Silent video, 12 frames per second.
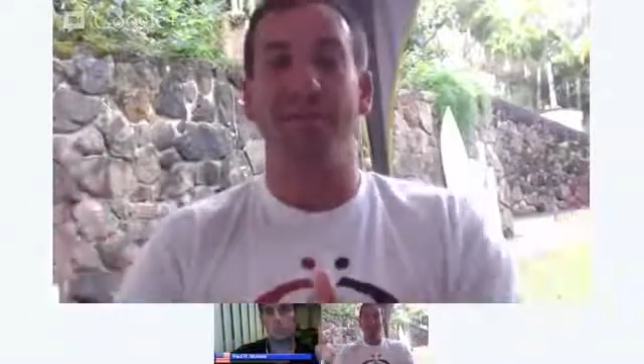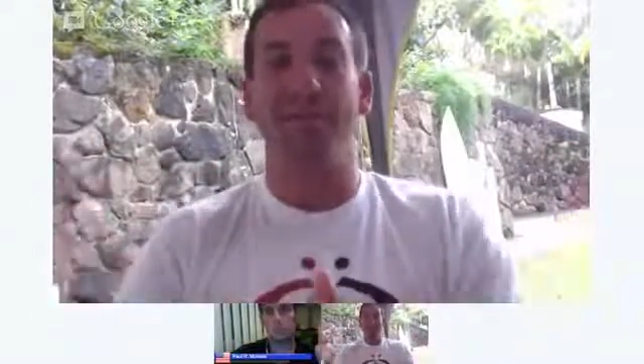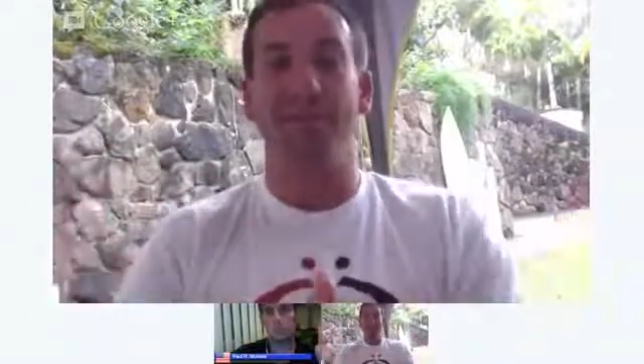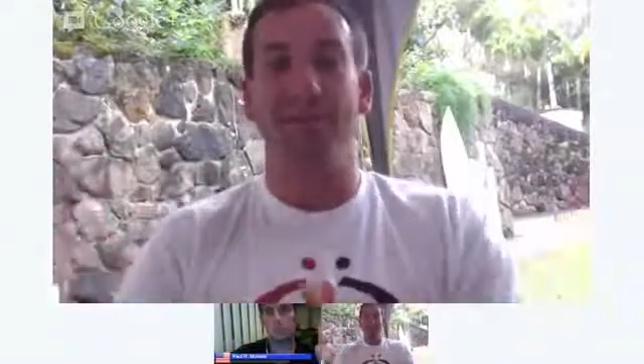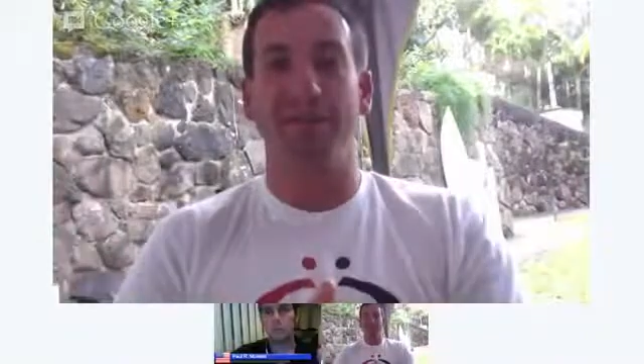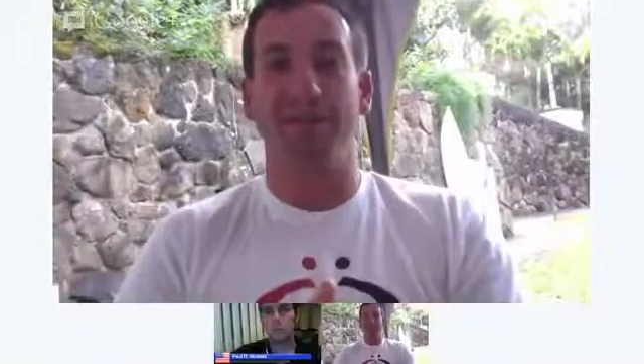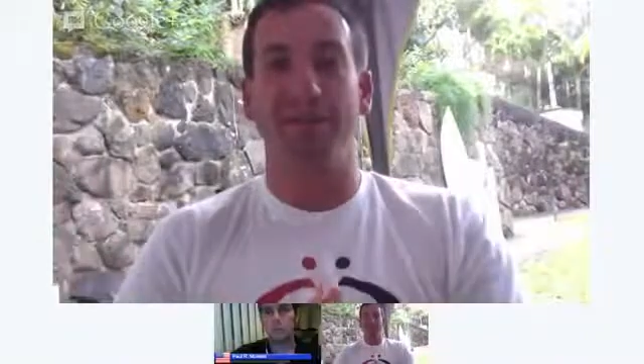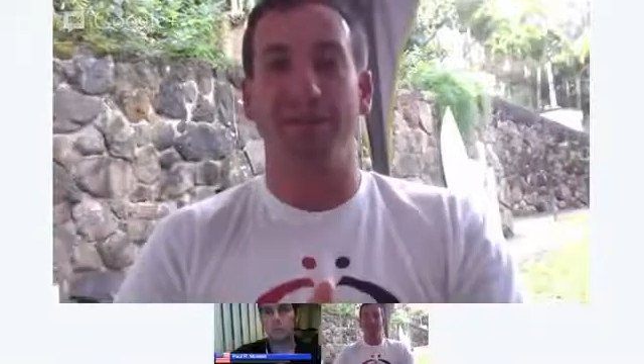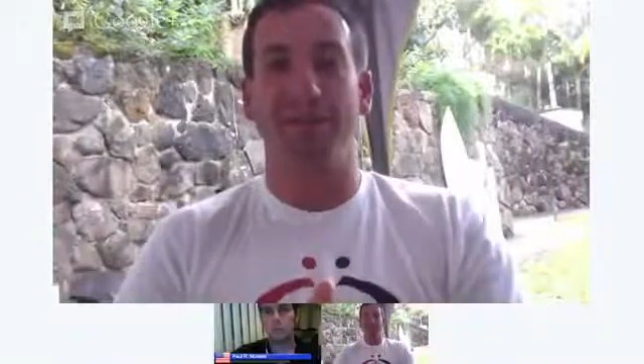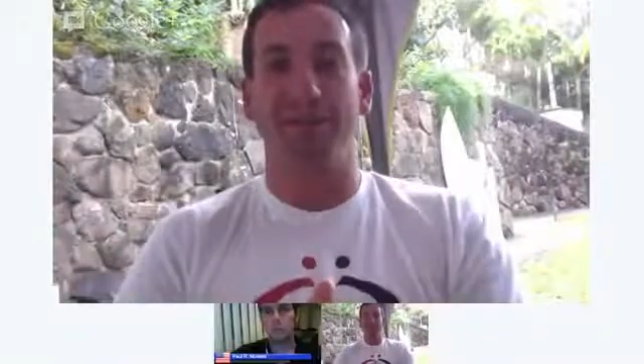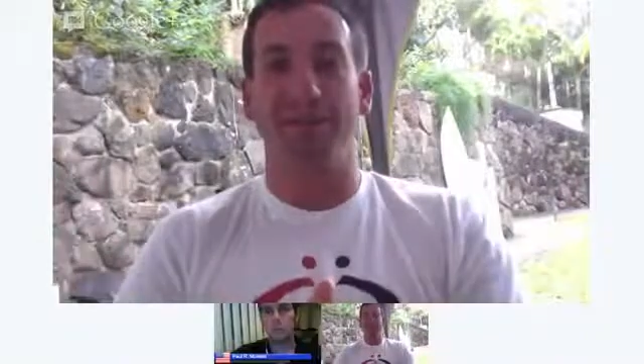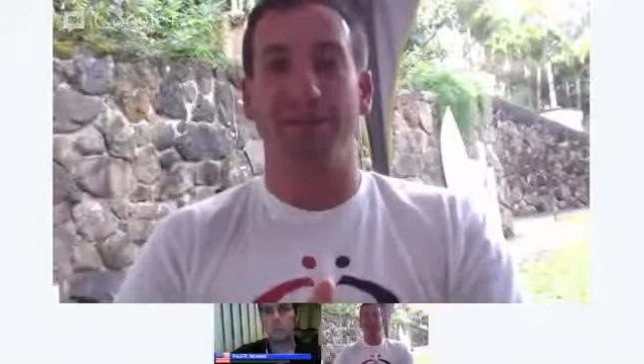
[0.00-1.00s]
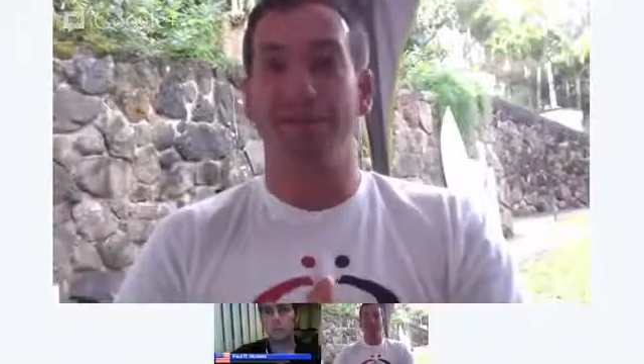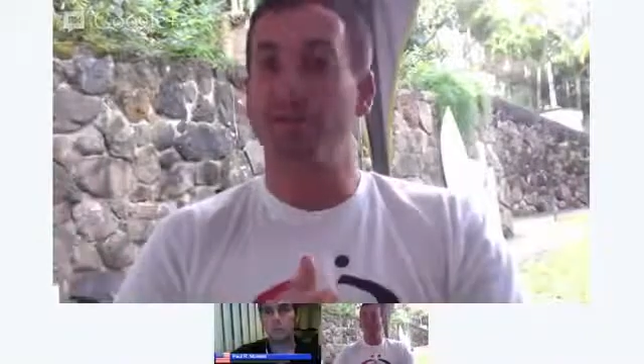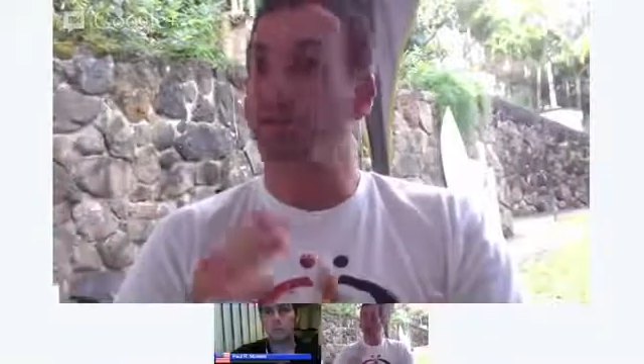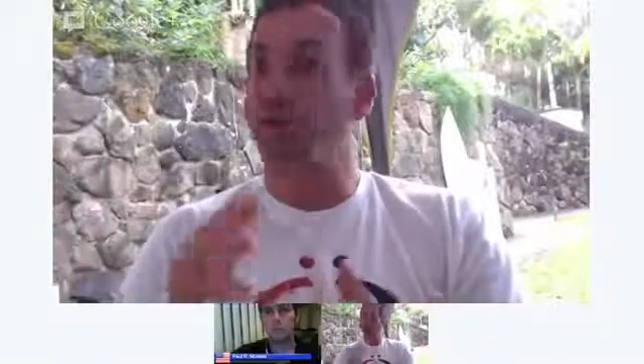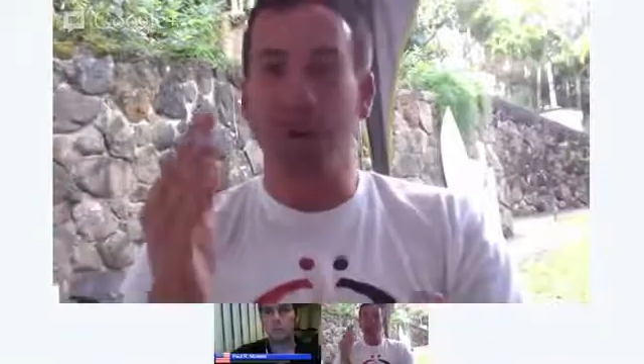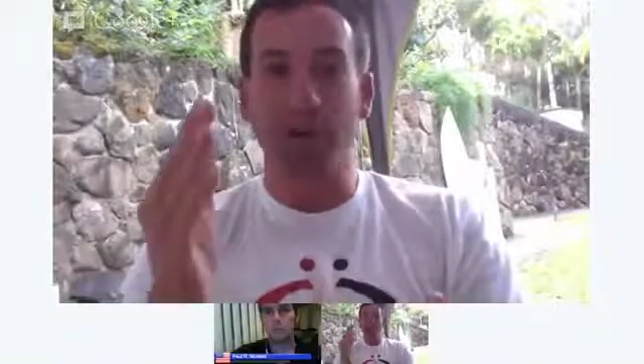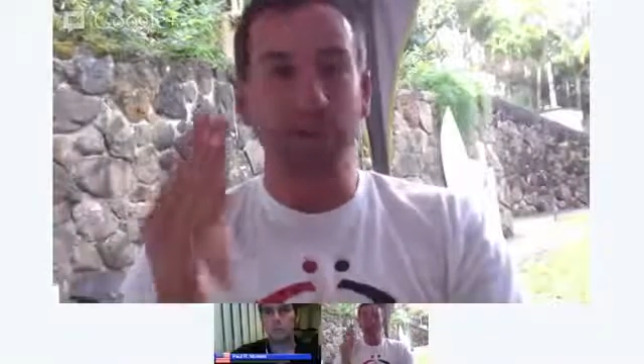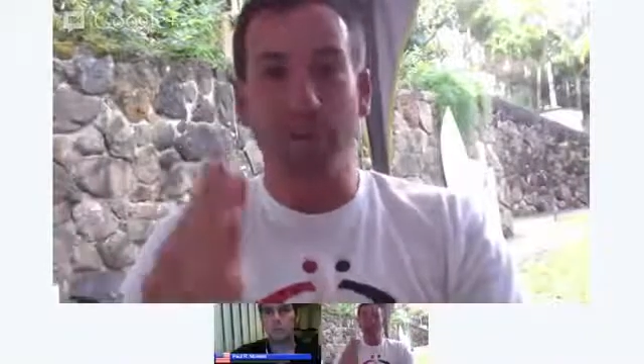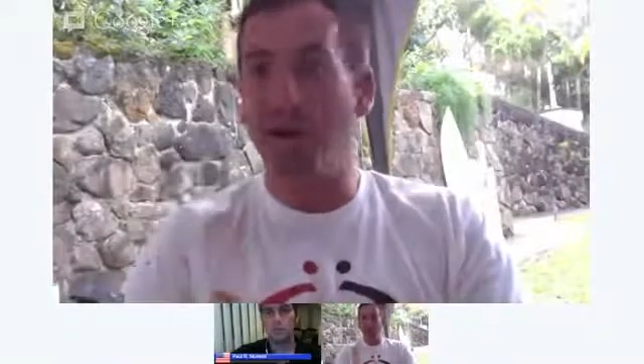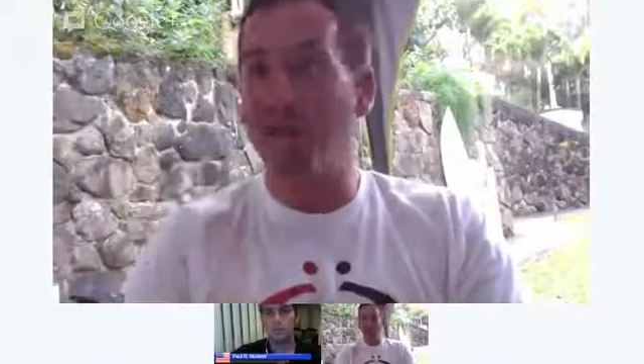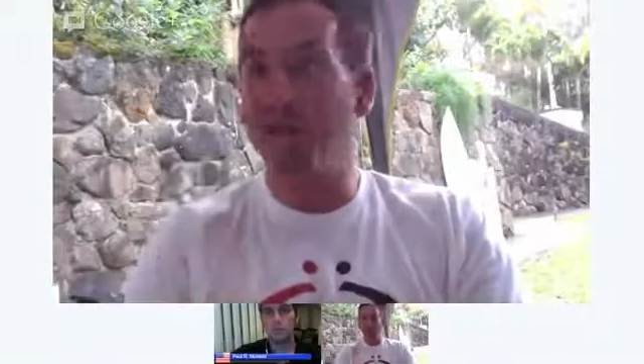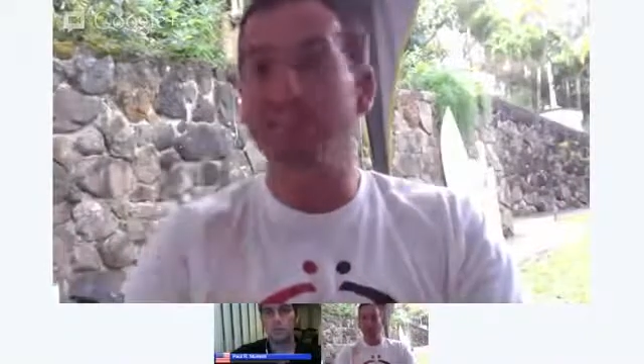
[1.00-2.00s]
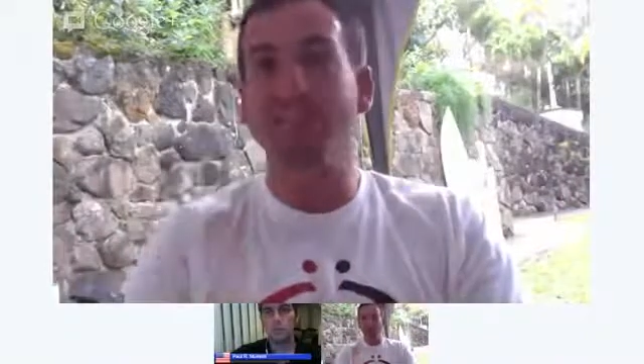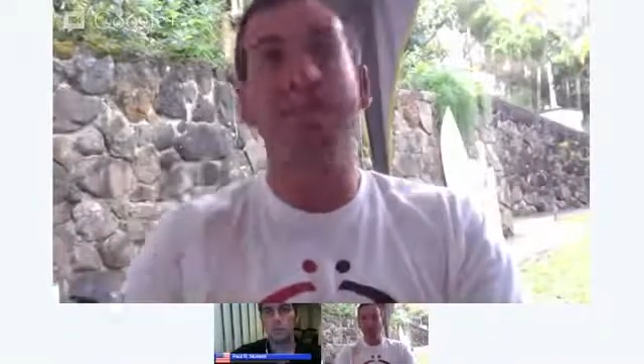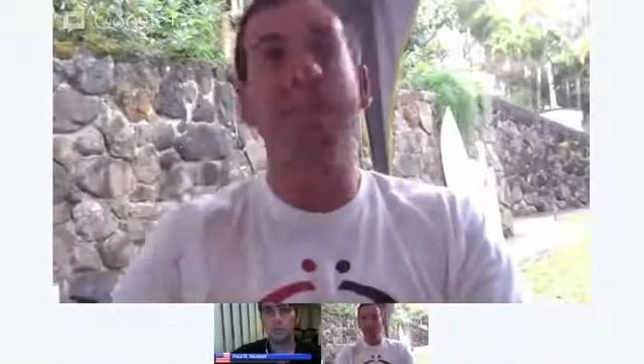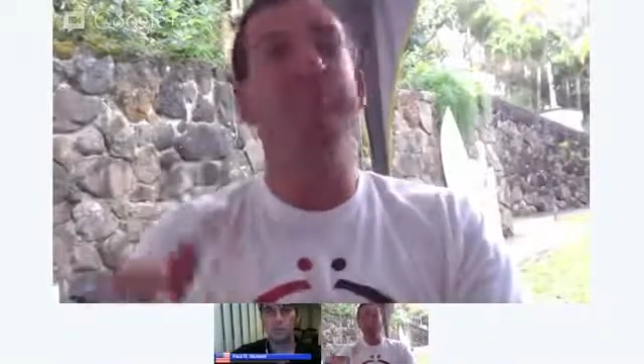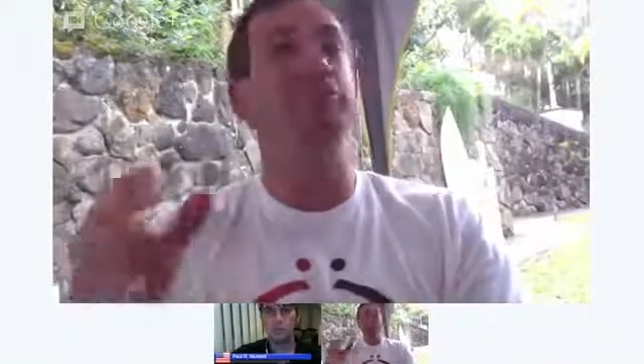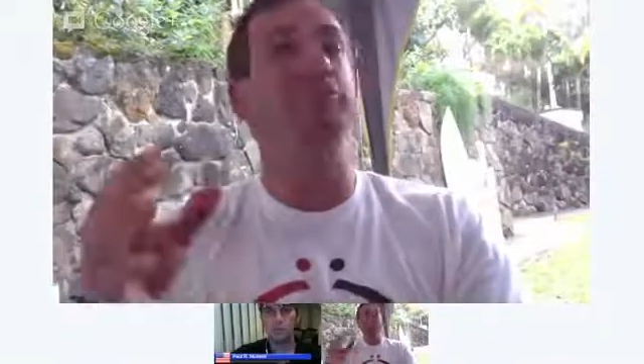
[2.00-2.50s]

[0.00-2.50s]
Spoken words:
there. If you're already part of this team and